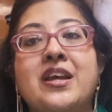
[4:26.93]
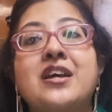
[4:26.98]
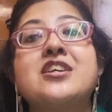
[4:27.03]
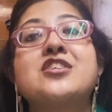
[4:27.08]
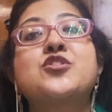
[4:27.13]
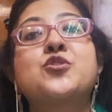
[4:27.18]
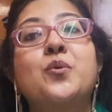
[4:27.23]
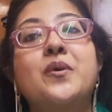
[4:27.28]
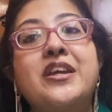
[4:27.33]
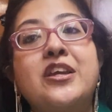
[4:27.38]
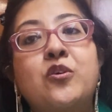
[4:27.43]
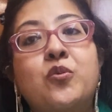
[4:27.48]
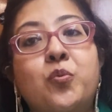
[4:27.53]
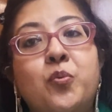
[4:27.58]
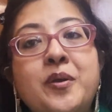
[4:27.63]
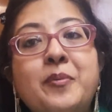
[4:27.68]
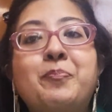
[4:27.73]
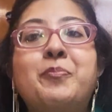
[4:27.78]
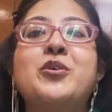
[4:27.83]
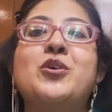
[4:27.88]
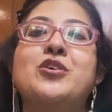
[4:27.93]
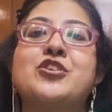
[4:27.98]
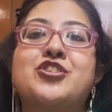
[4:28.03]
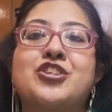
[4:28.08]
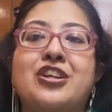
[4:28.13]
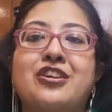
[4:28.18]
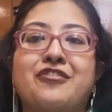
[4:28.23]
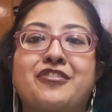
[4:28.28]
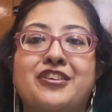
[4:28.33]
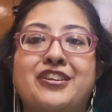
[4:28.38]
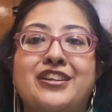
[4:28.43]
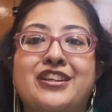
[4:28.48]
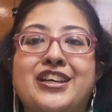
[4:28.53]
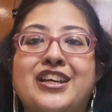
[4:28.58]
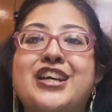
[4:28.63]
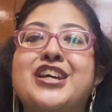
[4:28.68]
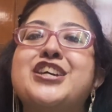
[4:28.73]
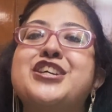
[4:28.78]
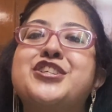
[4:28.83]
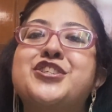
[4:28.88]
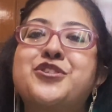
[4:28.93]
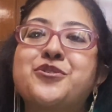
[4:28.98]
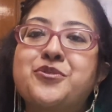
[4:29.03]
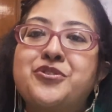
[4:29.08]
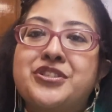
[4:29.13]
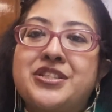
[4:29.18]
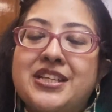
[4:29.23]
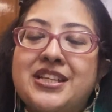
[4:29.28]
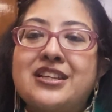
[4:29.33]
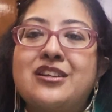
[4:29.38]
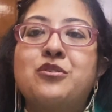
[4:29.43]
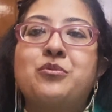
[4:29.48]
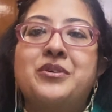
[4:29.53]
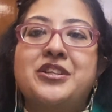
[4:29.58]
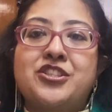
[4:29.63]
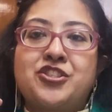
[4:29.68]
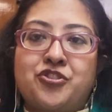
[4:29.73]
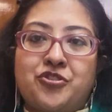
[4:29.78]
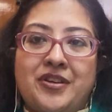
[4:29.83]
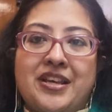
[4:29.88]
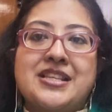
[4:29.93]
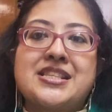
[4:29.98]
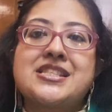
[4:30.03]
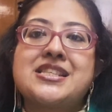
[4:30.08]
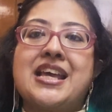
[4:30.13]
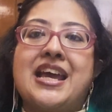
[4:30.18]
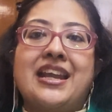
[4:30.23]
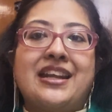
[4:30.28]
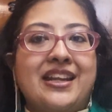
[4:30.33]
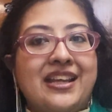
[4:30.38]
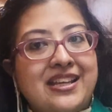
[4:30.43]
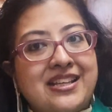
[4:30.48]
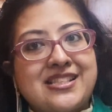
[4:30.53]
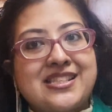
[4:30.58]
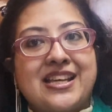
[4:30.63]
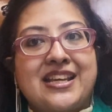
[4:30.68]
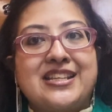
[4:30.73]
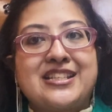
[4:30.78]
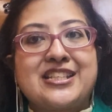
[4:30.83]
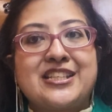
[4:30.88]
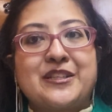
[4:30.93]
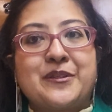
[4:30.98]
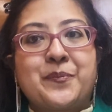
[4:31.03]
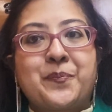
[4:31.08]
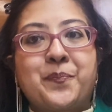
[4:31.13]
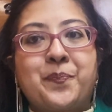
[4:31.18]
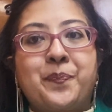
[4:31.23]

So equip your children to deal with stress and anxiety.